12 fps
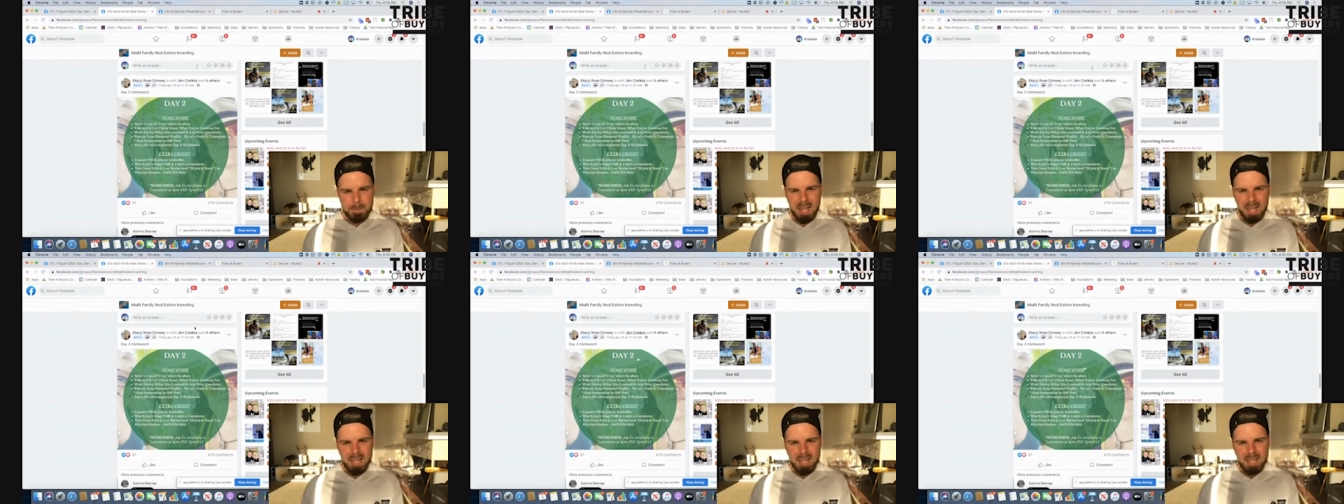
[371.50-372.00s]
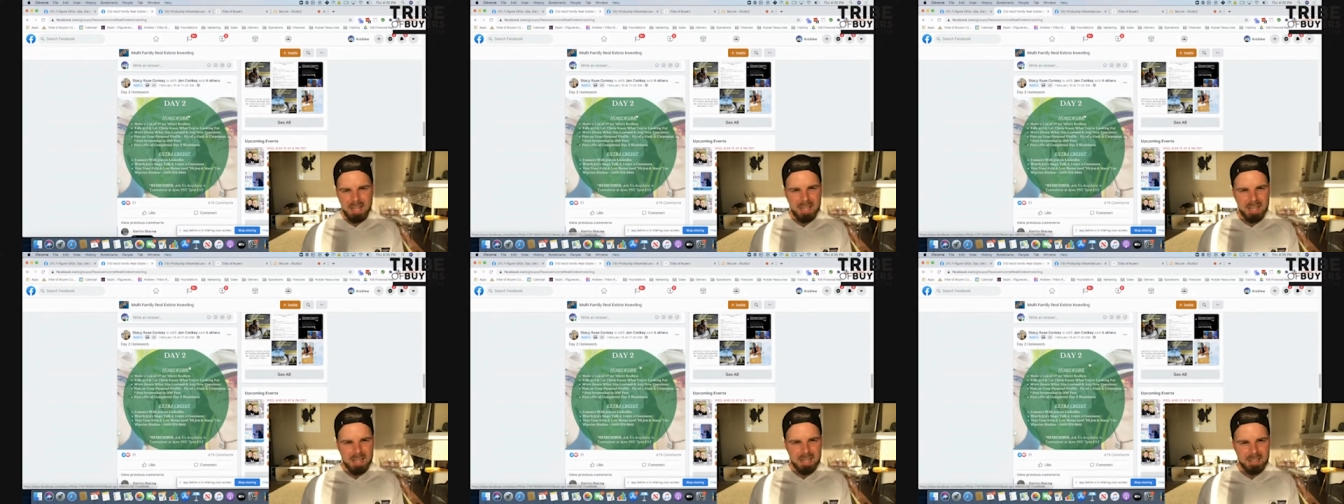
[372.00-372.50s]

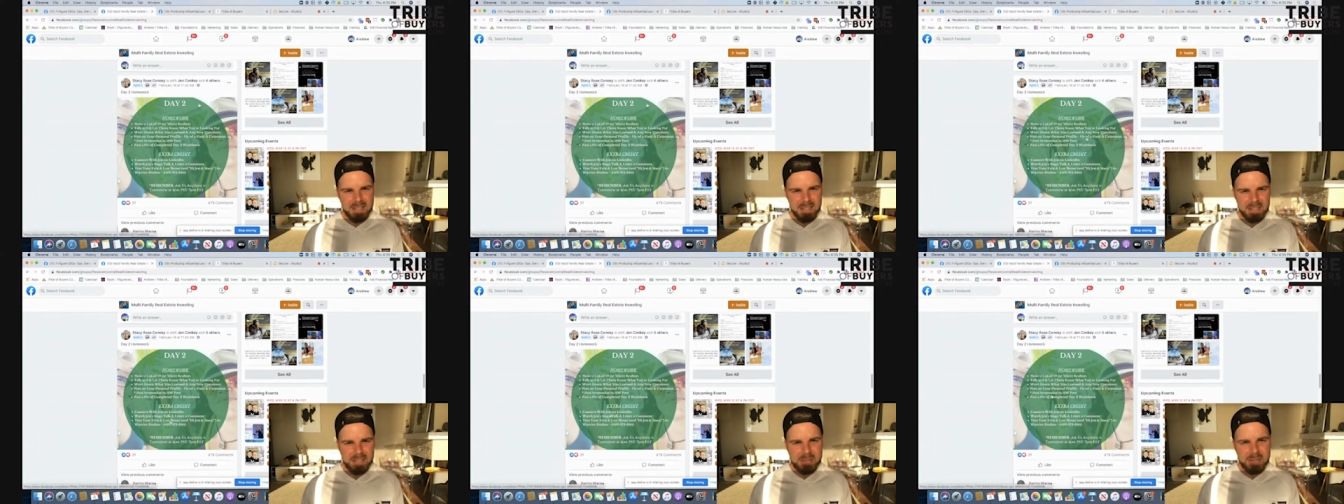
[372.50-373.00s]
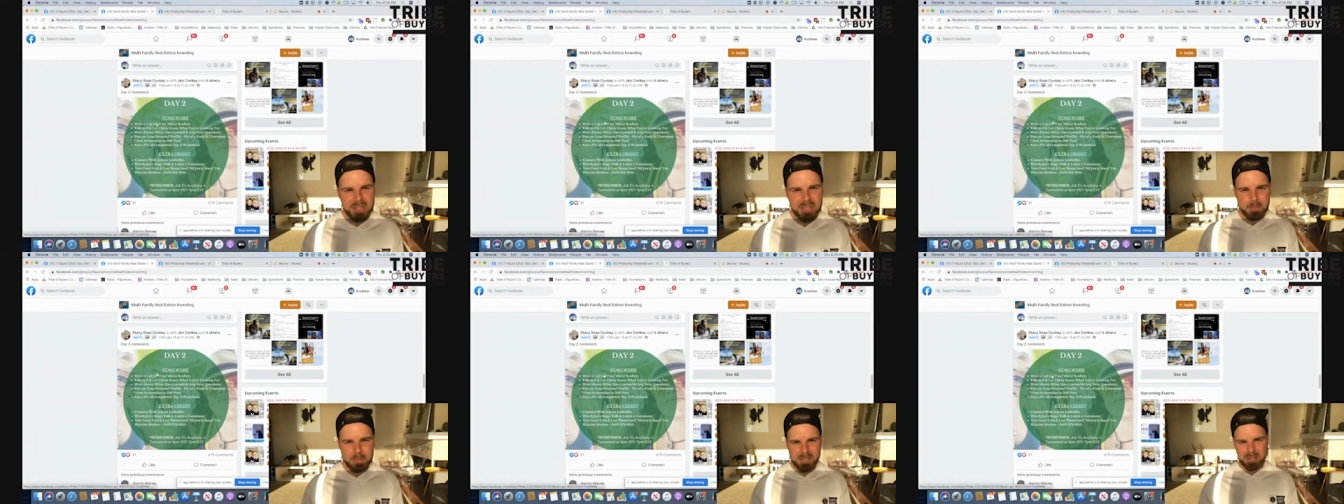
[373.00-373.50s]
and here's a little
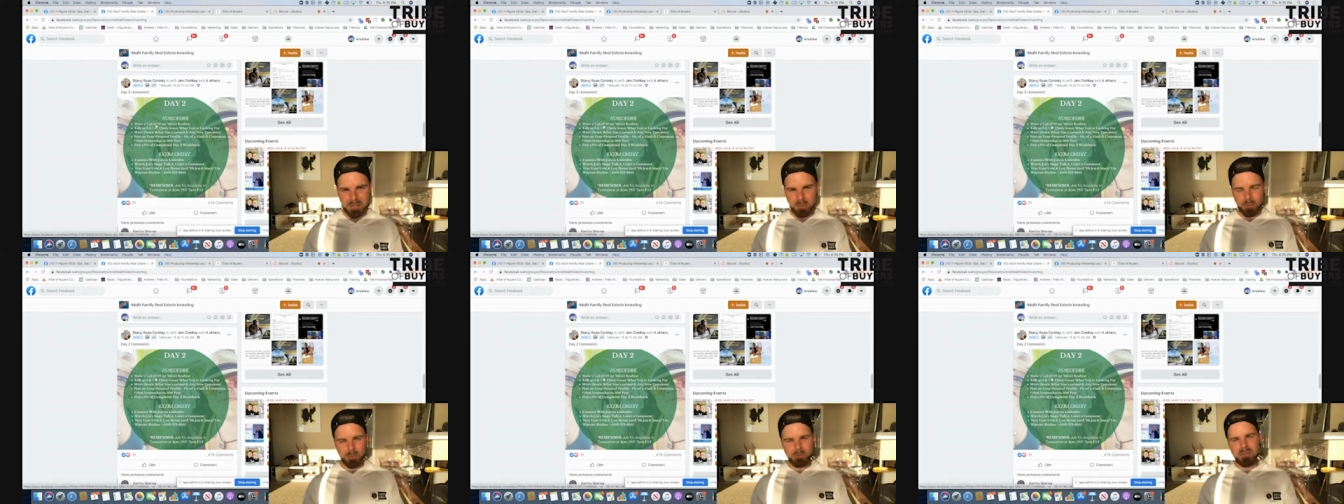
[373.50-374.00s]
piece of gold.